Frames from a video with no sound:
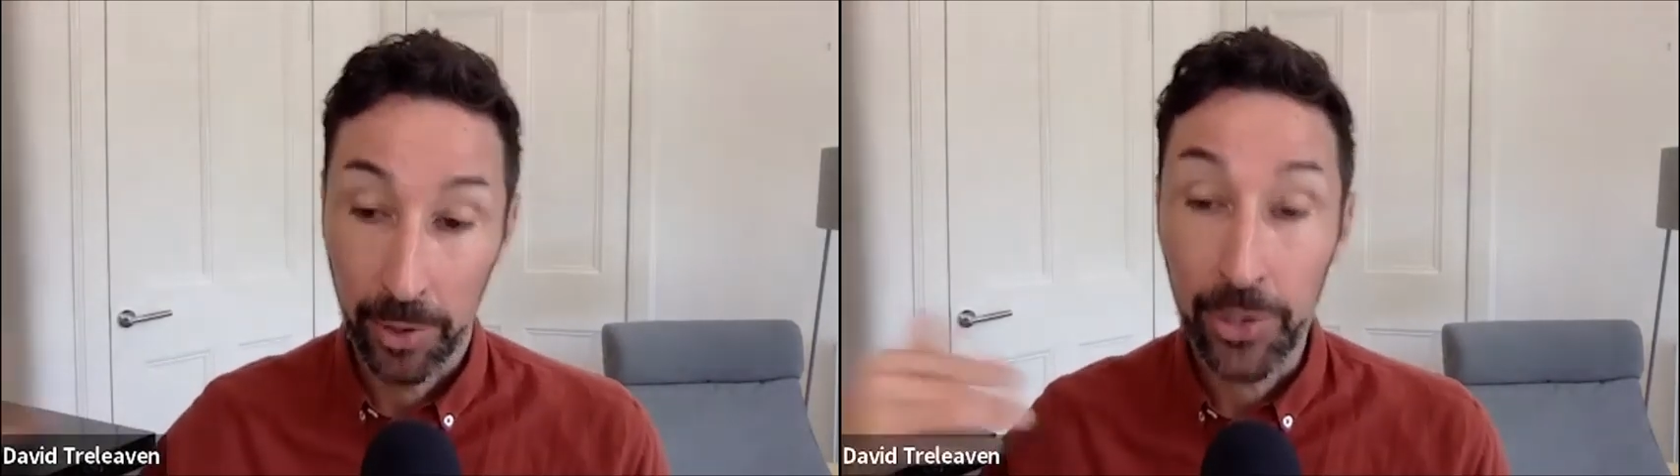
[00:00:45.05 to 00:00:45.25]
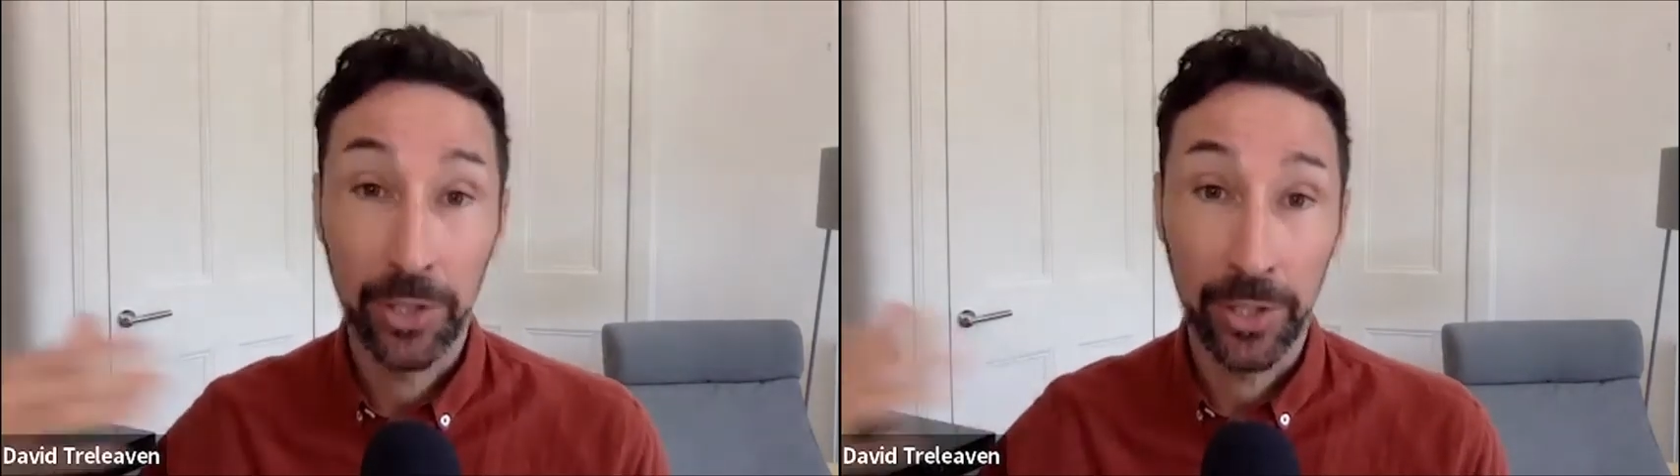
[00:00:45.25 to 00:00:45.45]

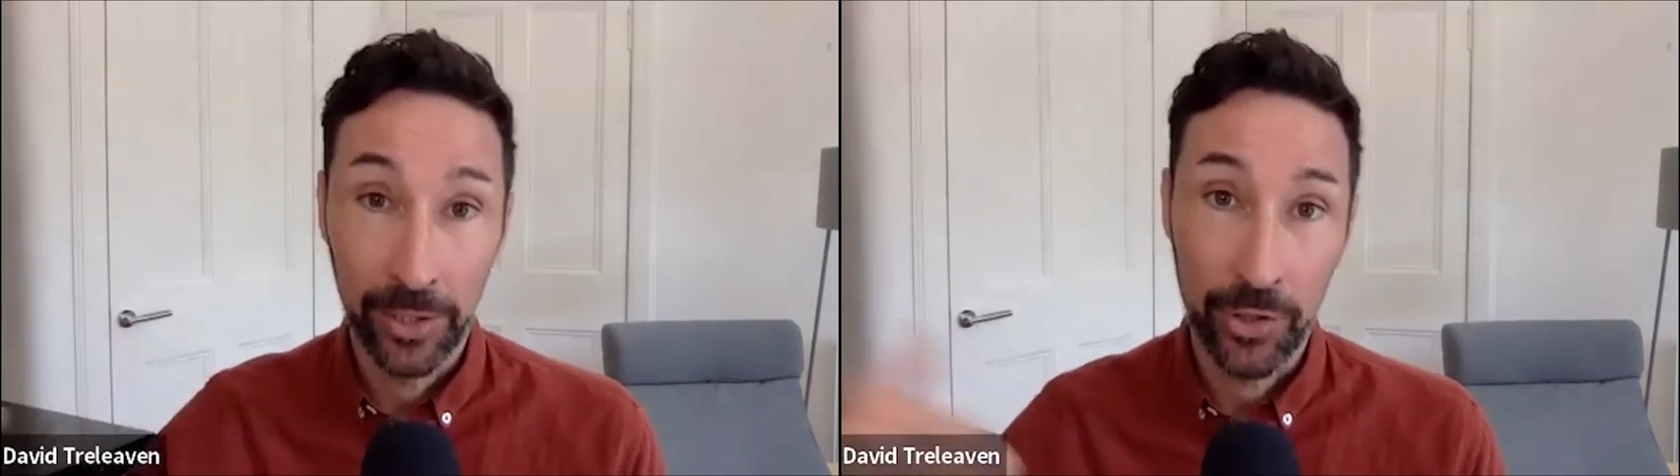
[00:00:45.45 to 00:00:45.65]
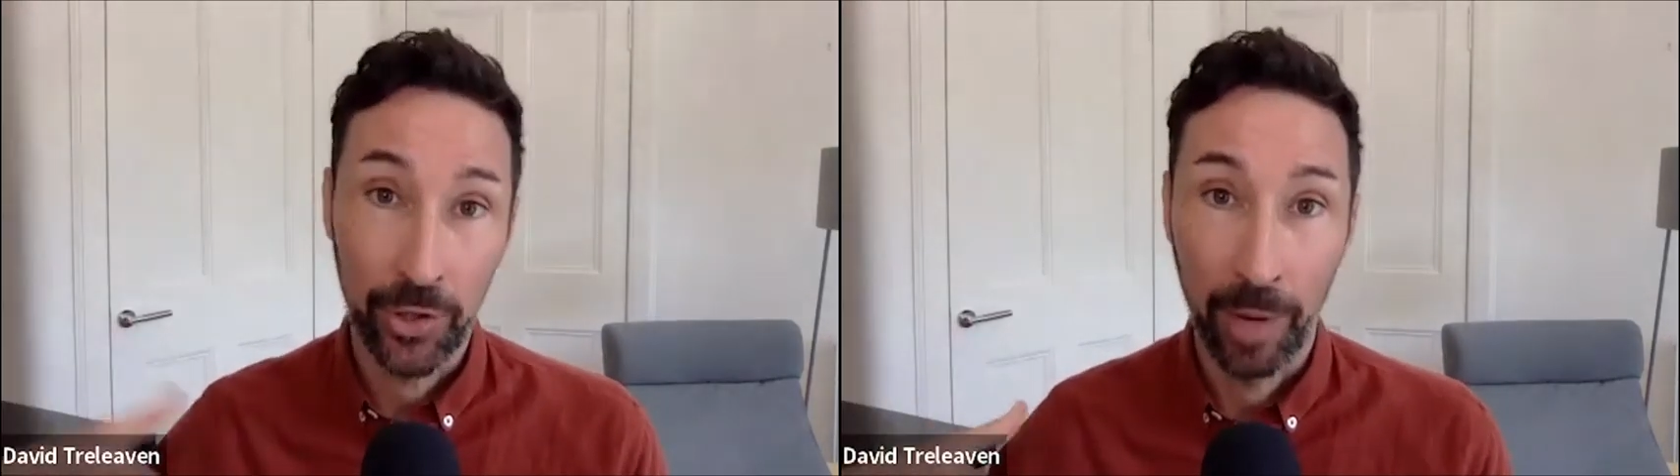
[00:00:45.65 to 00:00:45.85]
personally
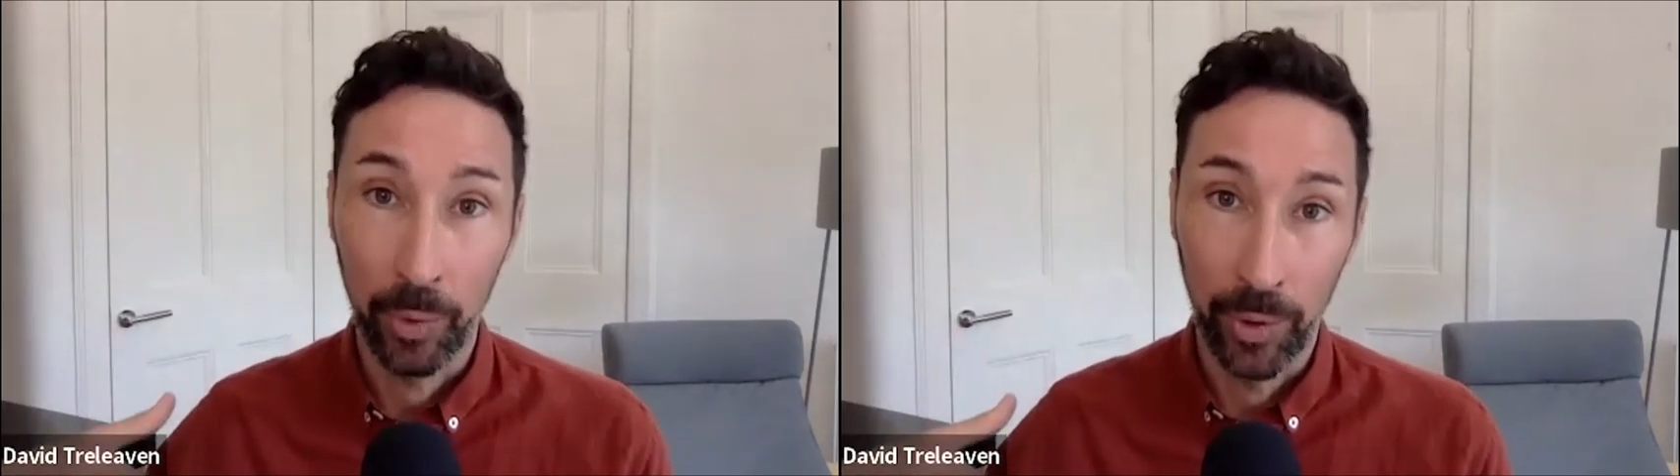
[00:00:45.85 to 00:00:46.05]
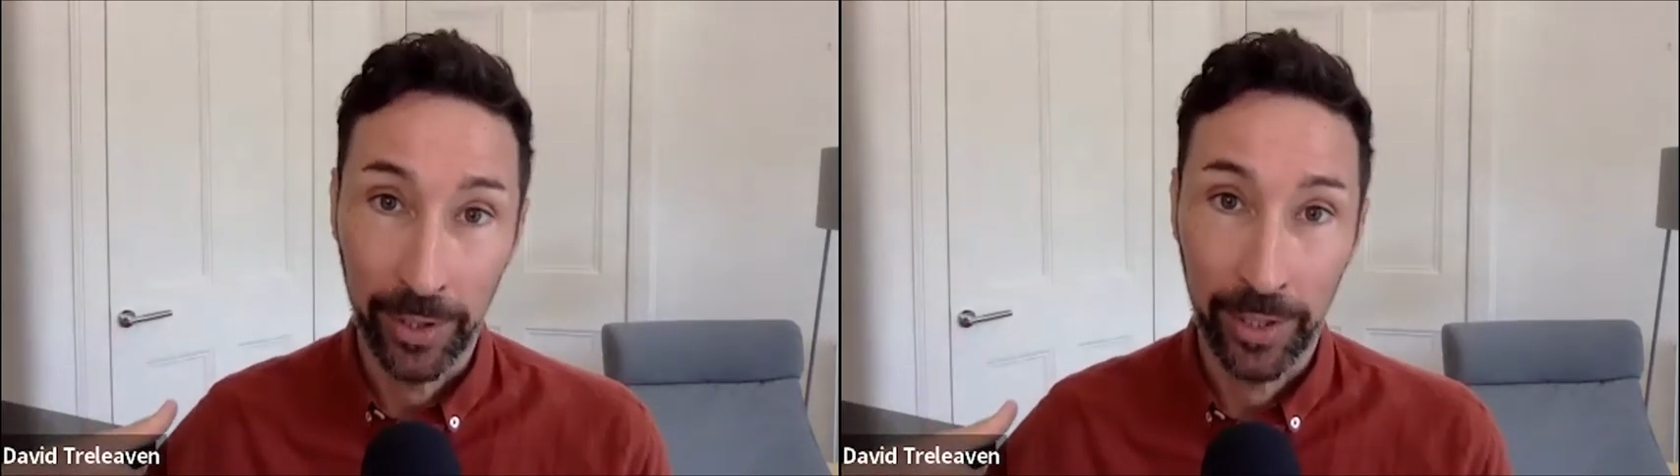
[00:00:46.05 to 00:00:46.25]
in trauma
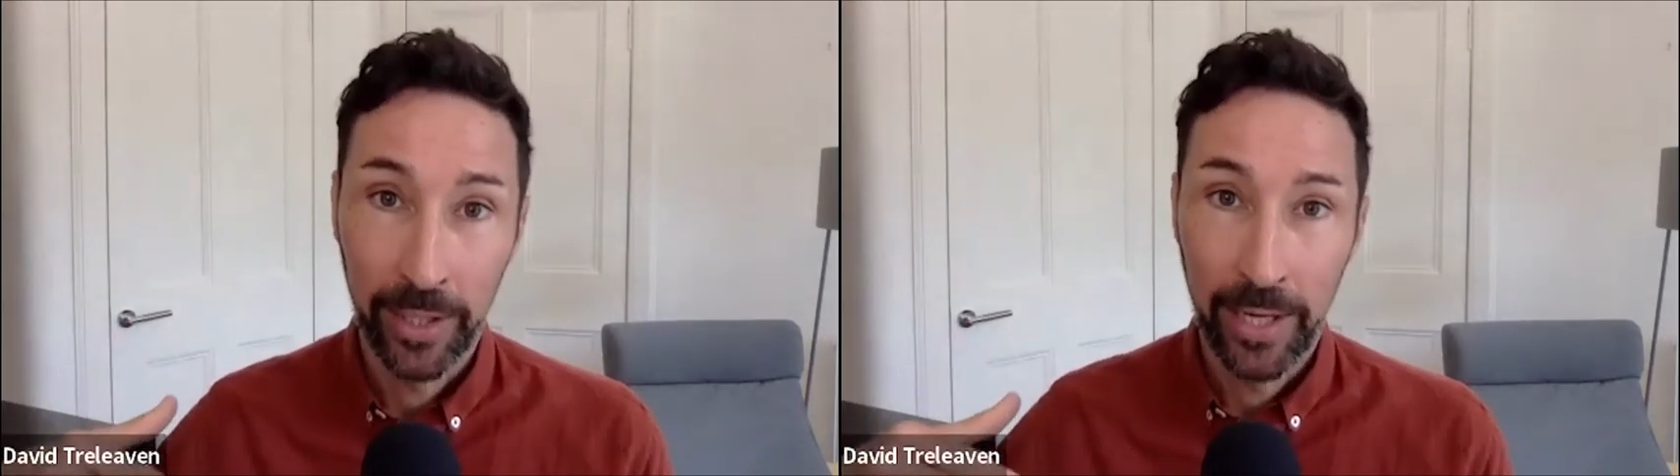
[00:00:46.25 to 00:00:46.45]
work,